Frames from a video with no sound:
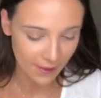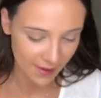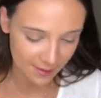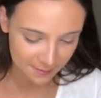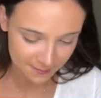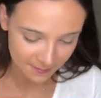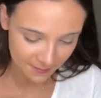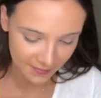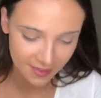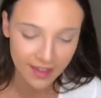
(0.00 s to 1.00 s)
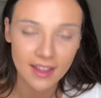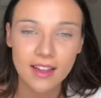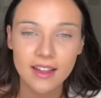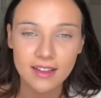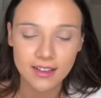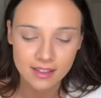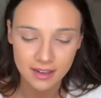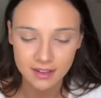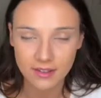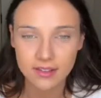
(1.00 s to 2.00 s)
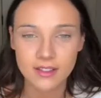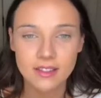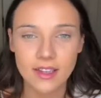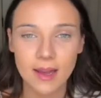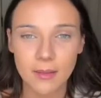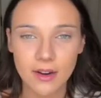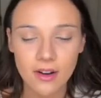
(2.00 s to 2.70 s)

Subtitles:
Okay, so tap it